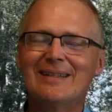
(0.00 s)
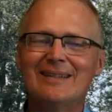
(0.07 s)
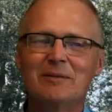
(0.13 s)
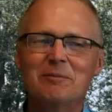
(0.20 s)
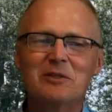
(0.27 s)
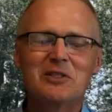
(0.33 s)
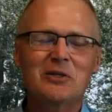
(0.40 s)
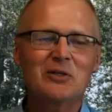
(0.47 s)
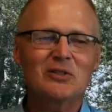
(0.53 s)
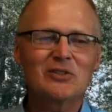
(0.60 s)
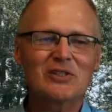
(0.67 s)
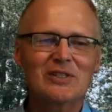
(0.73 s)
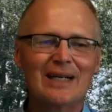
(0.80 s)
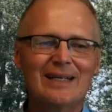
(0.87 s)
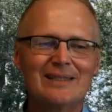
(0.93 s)
the material
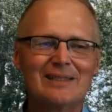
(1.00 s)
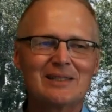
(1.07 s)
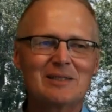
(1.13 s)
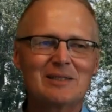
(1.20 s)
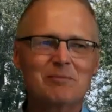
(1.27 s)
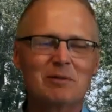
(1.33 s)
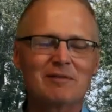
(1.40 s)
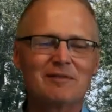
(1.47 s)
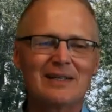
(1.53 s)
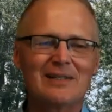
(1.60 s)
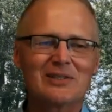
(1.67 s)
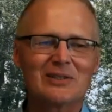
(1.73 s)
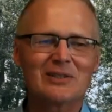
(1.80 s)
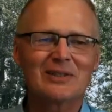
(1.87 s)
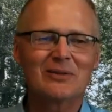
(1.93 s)
science
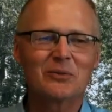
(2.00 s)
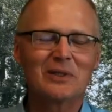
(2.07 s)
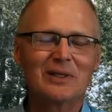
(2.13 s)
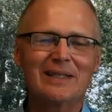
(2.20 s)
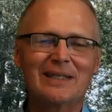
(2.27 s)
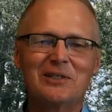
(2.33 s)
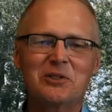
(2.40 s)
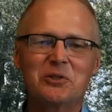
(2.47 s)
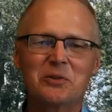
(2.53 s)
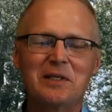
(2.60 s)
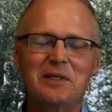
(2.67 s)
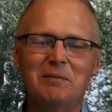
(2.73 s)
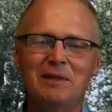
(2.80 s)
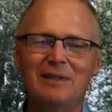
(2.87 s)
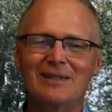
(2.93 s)
professor really
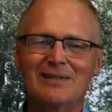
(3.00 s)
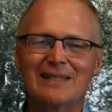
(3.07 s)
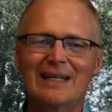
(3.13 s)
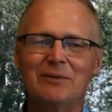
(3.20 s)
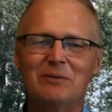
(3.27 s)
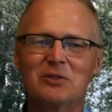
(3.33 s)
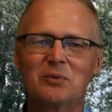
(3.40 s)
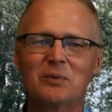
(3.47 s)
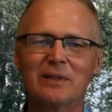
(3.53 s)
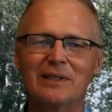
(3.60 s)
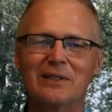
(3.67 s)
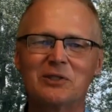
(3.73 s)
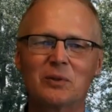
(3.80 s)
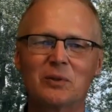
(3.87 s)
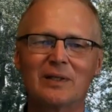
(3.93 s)
intrigued me because that was really
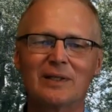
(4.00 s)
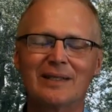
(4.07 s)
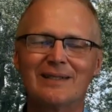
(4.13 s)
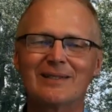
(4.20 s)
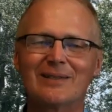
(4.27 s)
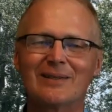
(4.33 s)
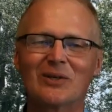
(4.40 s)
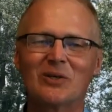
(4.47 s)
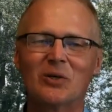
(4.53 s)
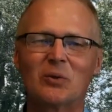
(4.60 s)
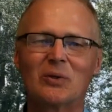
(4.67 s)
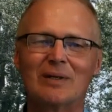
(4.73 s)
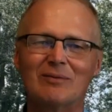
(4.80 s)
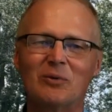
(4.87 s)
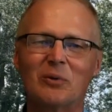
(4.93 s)
drilling to the
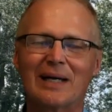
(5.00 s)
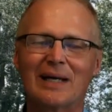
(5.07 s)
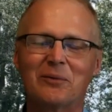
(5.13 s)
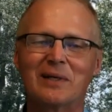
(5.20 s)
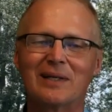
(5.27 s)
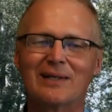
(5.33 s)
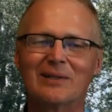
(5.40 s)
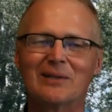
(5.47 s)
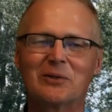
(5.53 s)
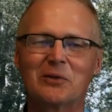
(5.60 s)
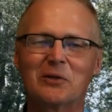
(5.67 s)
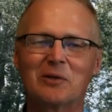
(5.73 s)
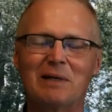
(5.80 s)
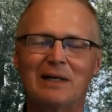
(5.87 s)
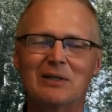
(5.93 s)
core of what I wanted to
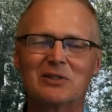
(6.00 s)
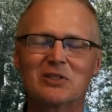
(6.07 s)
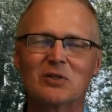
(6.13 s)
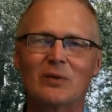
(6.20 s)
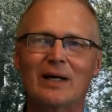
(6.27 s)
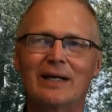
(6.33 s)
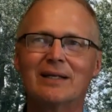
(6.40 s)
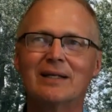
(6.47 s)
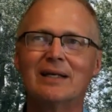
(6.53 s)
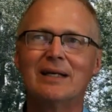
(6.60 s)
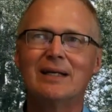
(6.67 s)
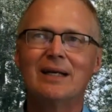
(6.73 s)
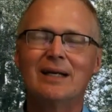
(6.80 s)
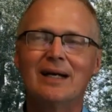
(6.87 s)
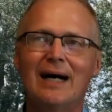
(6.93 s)
learn about. So I
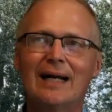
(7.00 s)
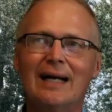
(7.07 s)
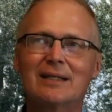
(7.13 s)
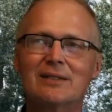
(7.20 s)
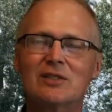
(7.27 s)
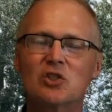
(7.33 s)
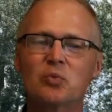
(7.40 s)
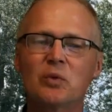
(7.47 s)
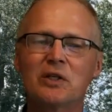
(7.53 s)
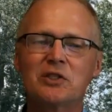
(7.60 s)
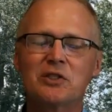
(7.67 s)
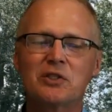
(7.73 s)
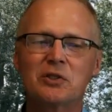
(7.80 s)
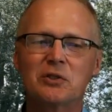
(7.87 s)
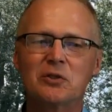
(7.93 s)

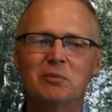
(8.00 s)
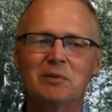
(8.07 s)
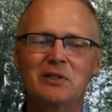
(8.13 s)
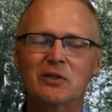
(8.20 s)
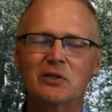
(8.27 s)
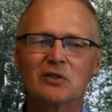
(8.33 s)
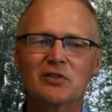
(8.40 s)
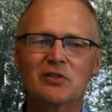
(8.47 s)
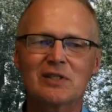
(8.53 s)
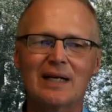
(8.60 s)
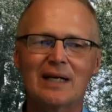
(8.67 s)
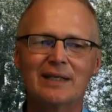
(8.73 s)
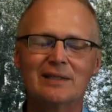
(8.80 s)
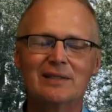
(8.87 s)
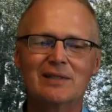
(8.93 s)
switched to material
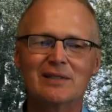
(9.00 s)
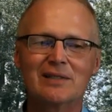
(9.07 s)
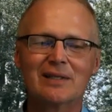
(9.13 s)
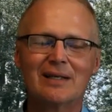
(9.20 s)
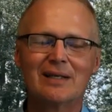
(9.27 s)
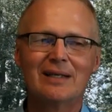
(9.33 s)
science,